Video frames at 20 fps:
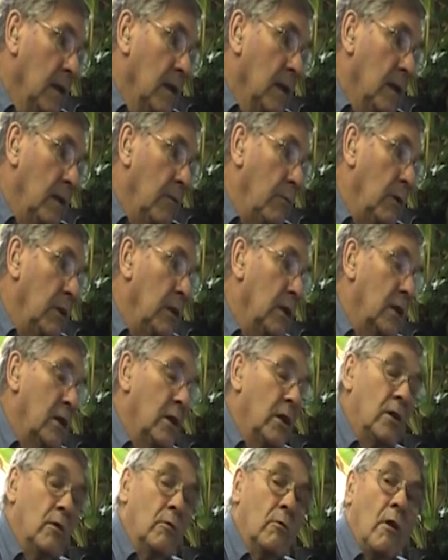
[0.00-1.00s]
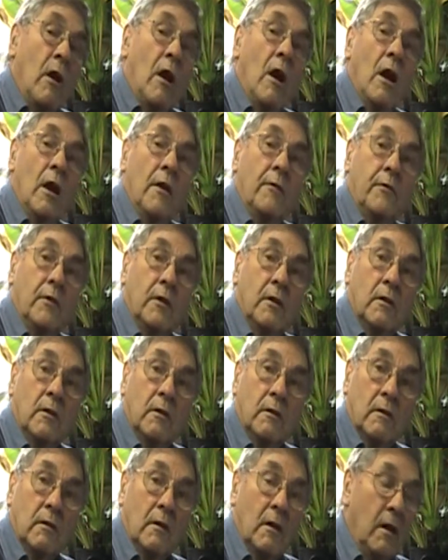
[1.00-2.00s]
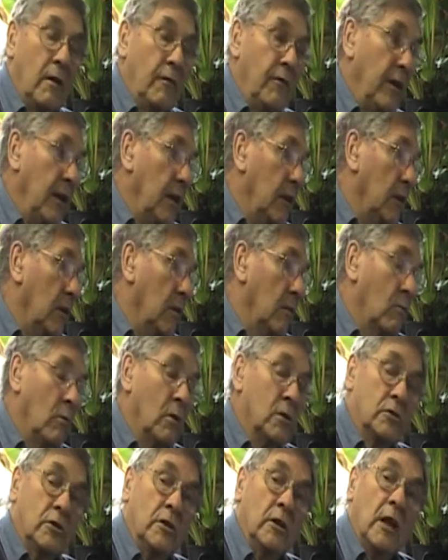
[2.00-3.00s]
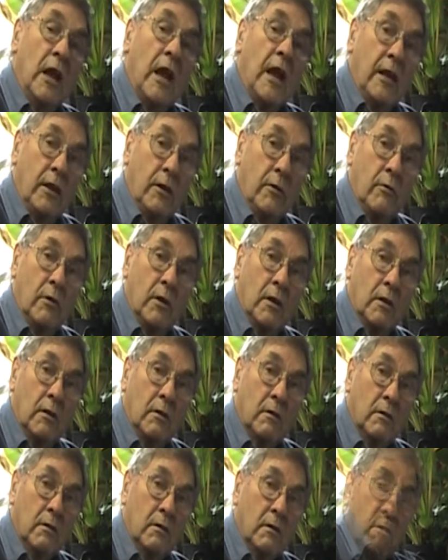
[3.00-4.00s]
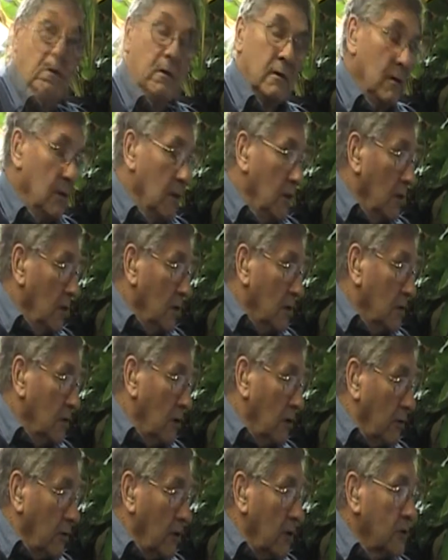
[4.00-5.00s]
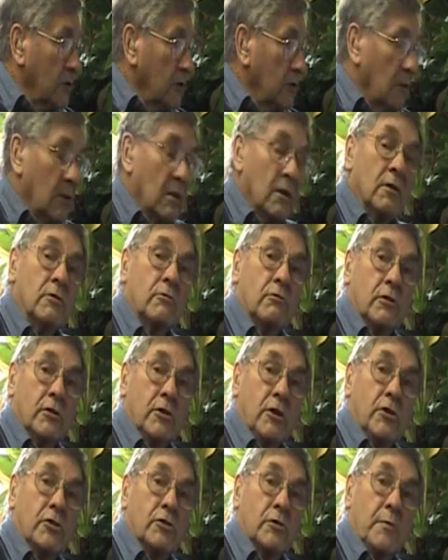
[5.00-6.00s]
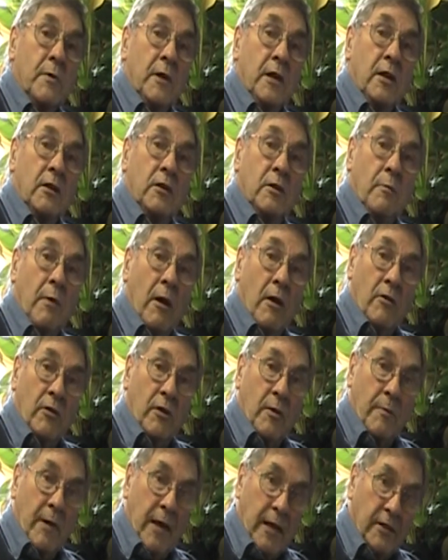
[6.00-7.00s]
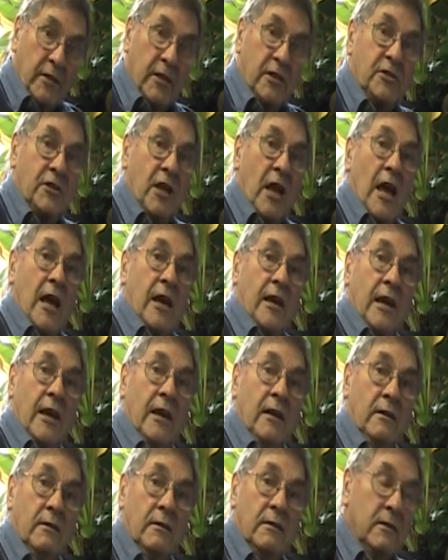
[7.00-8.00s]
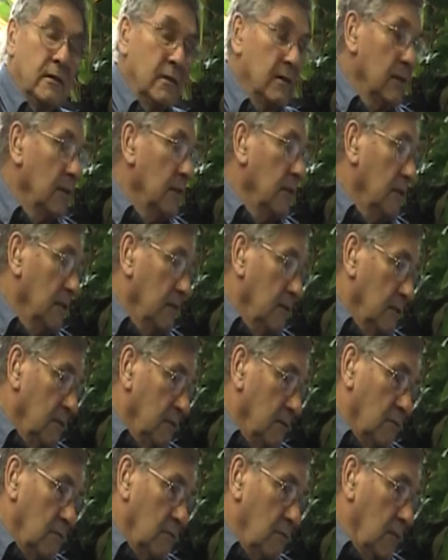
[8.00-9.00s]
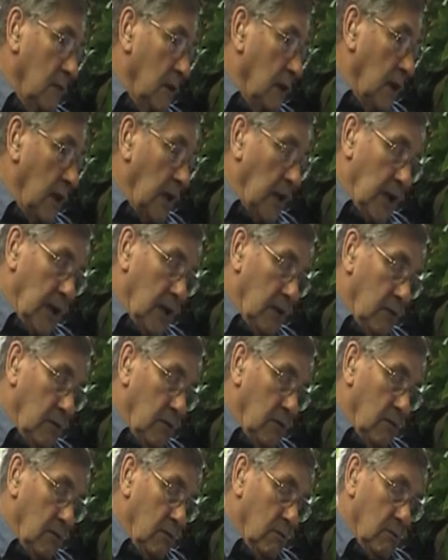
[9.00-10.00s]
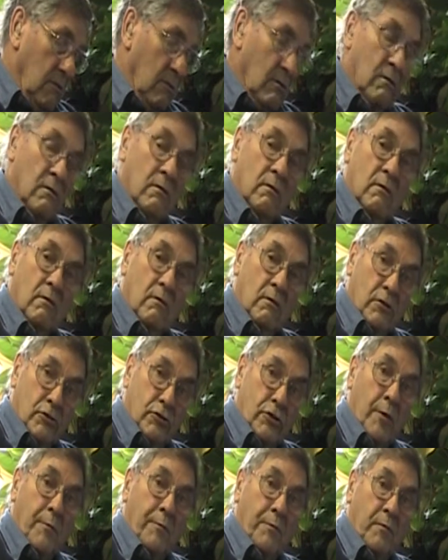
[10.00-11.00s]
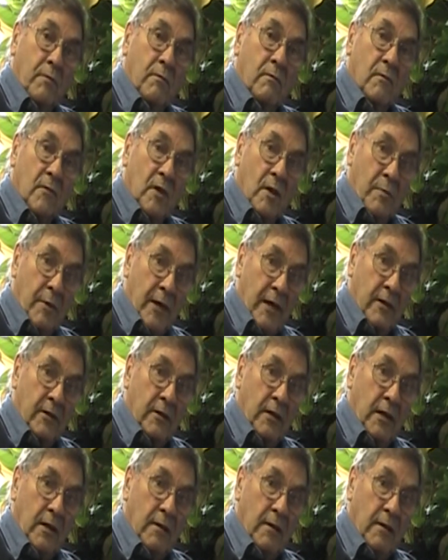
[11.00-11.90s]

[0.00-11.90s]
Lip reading: And when the kit arrived, I found it wasn't accurate. So this introduced me to both the Bounty saga and the ship, the Bounty.